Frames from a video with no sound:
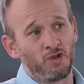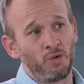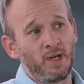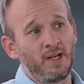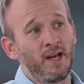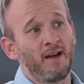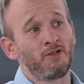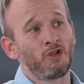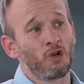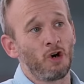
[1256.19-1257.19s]
Do we have
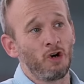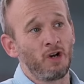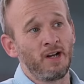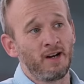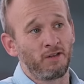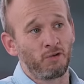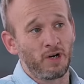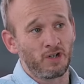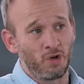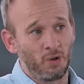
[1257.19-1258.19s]
to start looking at a
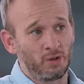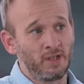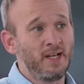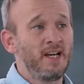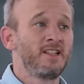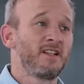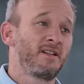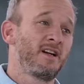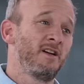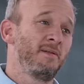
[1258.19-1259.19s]
threshold? Is
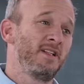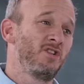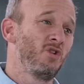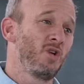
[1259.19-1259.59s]
it going to be too